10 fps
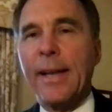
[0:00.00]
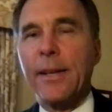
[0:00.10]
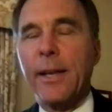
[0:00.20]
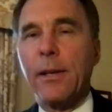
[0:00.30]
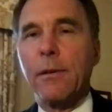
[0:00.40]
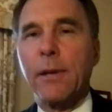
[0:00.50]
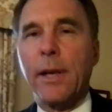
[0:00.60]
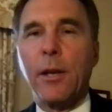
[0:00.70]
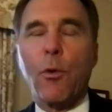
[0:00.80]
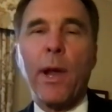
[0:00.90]
in
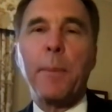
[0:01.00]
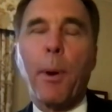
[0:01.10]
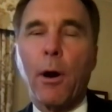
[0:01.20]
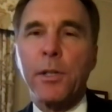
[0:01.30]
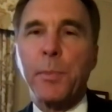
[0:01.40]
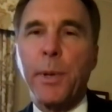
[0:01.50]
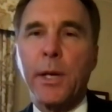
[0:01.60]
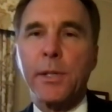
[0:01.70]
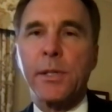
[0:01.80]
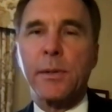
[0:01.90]
a great part is
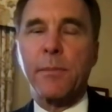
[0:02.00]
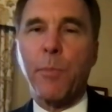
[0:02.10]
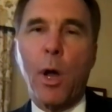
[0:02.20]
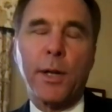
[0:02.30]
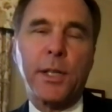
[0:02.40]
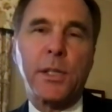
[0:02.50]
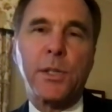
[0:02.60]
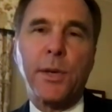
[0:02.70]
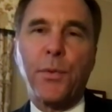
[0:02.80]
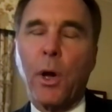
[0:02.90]
because politics is
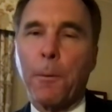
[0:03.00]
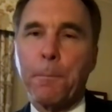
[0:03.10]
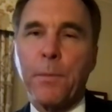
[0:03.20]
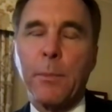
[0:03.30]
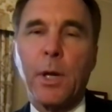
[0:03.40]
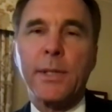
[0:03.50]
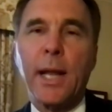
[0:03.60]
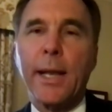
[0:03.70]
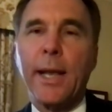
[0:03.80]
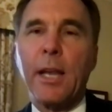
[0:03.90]
difficult. I'm not
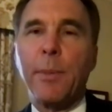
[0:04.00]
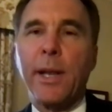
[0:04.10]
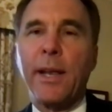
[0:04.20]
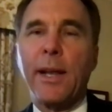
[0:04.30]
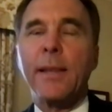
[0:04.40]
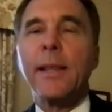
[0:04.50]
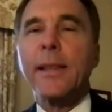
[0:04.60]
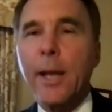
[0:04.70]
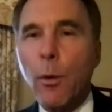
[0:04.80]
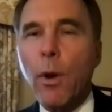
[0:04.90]
telling anybody anything
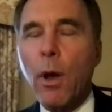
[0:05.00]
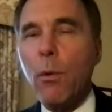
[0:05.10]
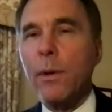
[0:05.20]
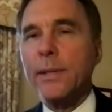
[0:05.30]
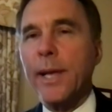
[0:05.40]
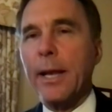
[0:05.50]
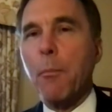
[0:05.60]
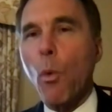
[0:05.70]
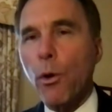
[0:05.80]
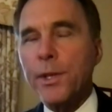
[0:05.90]
they don't know. It's getting
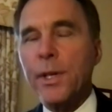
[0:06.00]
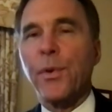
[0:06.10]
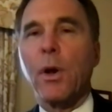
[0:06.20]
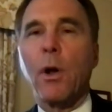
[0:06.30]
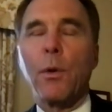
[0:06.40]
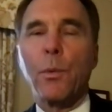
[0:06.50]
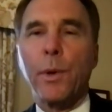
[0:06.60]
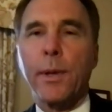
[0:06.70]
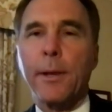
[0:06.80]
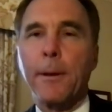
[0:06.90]
more difficult
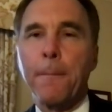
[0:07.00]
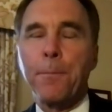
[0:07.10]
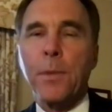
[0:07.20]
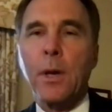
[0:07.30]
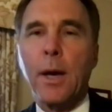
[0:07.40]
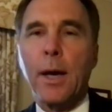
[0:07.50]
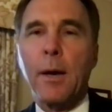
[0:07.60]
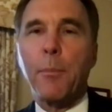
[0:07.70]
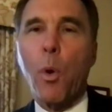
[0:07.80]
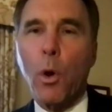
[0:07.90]
with
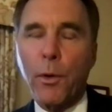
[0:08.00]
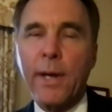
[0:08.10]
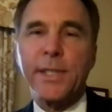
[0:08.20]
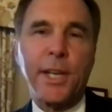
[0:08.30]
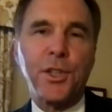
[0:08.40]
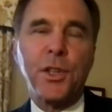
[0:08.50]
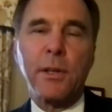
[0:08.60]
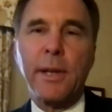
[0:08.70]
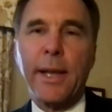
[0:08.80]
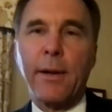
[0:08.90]

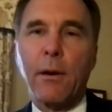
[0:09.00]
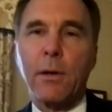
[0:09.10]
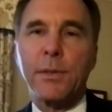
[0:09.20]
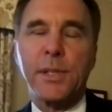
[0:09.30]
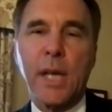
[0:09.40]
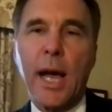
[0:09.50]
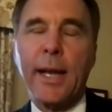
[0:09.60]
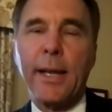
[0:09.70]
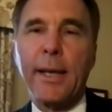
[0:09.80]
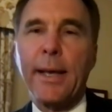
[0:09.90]
polarization in our
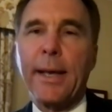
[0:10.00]
society.